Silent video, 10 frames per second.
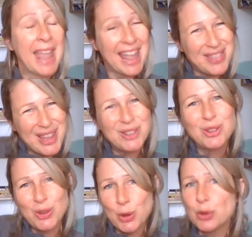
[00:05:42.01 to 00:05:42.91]
and then
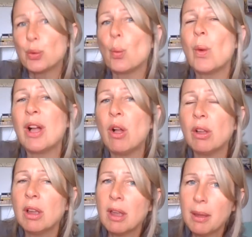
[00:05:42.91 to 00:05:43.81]
students
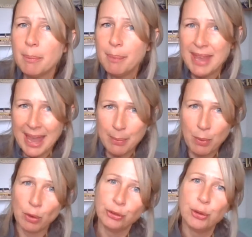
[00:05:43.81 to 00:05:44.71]
will be
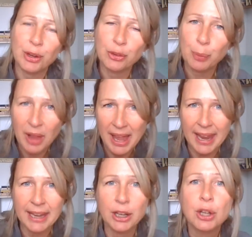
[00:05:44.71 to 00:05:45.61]
able to
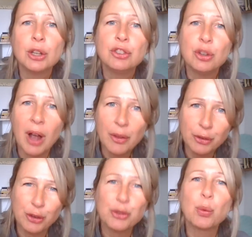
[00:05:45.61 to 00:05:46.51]
explain to other
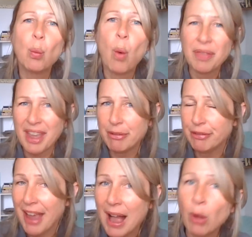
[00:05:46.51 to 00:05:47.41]
students what they
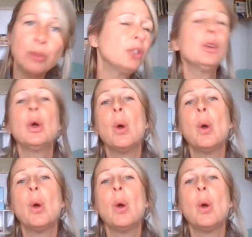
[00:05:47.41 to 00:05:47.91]
found,